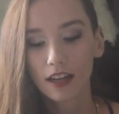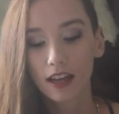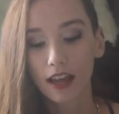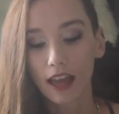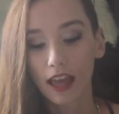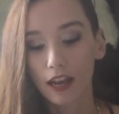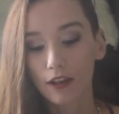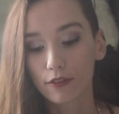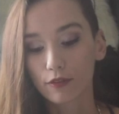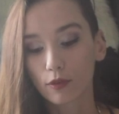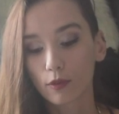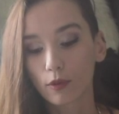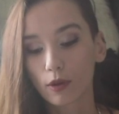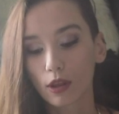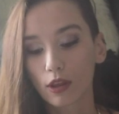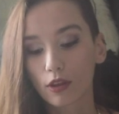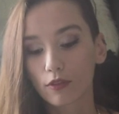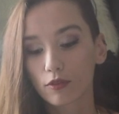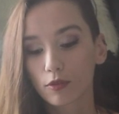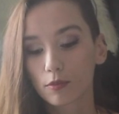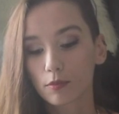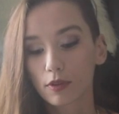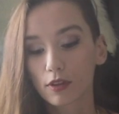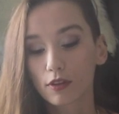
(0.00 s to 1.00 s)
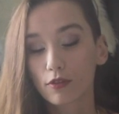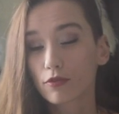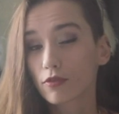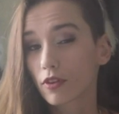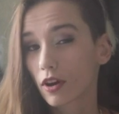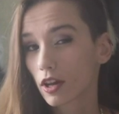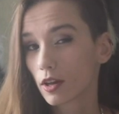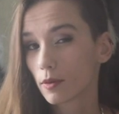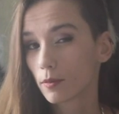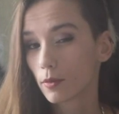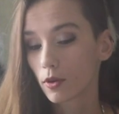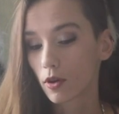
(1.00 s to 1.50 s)
and if it would even be a
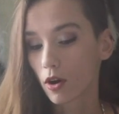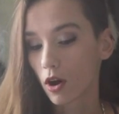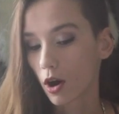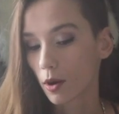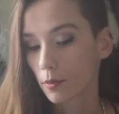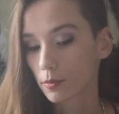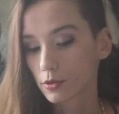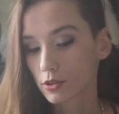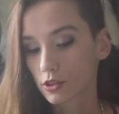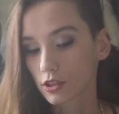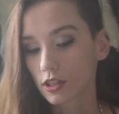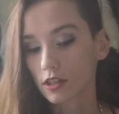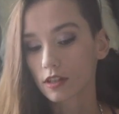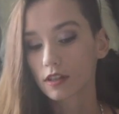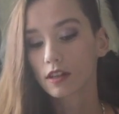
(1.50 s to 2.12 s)
viable option.